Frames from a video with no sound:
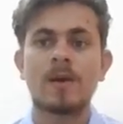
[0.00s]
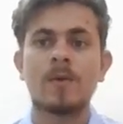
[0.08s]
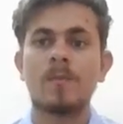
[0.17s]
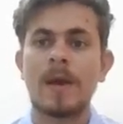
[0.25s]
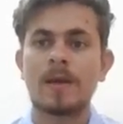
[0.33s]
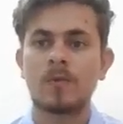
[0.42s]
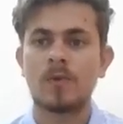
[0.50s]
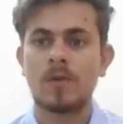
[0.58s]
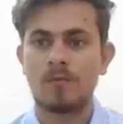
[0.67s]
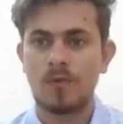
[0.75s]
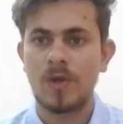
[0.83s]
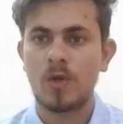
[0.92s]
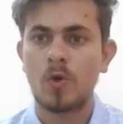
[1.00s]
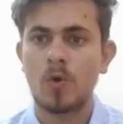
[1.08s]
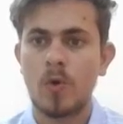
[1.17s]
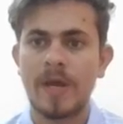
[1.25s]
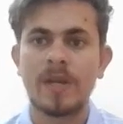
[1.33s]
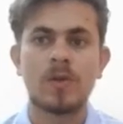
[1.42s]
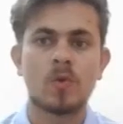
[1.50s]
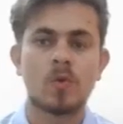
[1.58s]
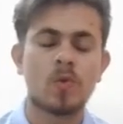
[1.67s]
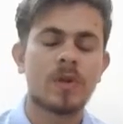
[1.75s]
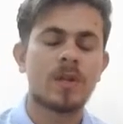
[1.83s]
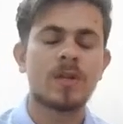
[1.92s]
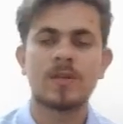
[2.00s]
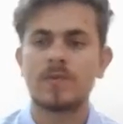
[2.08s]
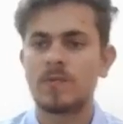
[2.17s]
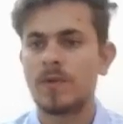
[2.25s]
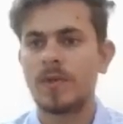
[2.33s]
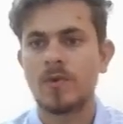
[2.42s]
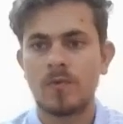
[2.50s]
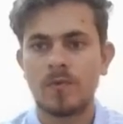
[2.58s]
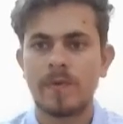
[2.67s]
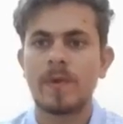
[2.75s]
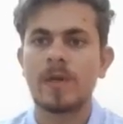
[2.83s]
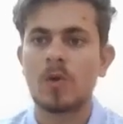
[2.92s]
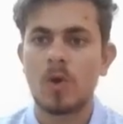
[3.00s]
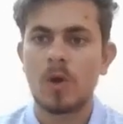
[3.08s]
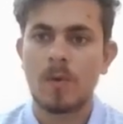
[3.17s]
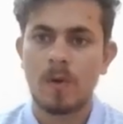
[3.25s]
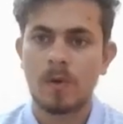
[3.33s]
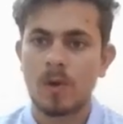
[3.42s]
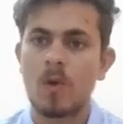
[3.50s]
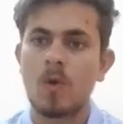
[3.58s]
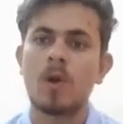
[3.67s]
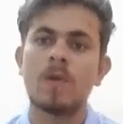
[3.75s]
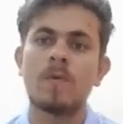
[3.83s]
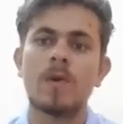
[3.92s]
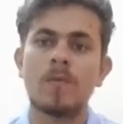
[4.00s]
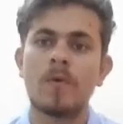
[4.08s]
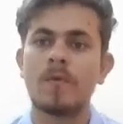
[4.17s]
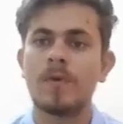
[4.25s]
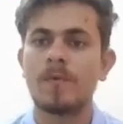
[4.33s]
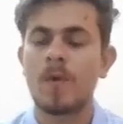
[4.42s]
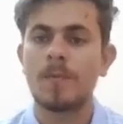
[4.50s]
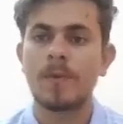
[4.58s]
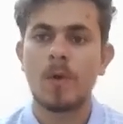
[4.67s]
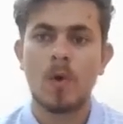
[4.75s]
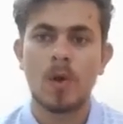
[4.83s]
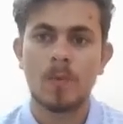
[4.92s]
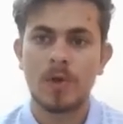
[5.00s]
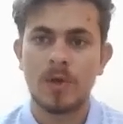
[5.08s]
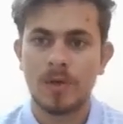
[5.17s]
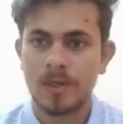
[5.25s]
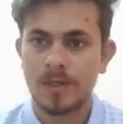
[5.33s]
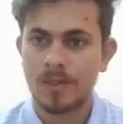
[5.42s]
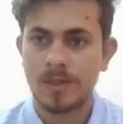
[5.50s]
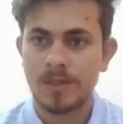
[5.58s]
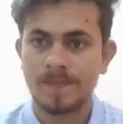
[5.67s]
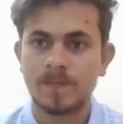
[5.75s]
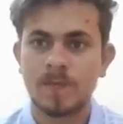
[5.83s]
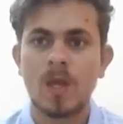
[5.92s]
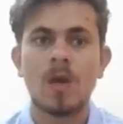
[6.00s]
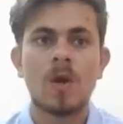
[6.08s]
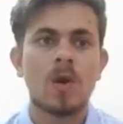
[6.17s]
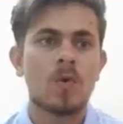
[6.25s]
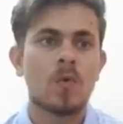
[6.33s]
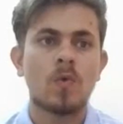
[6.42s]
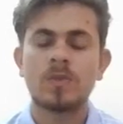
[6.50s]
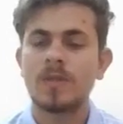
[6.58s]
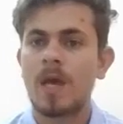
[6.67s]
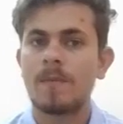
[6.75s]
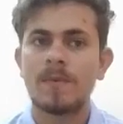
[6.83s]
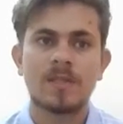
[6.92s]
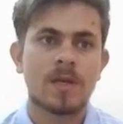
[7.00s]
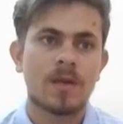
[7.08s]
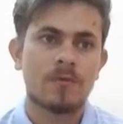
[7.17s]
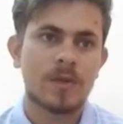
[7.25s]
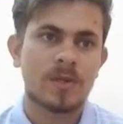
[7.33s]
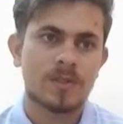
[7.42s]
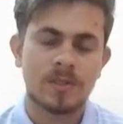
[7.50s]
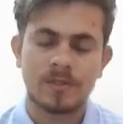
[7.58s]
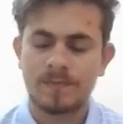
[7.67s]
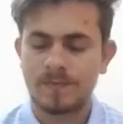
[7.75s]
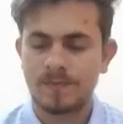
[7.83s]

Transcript: welcome back to the video and today in this video we will talk about a hollywood movie from the hollywood industry whose name is conviction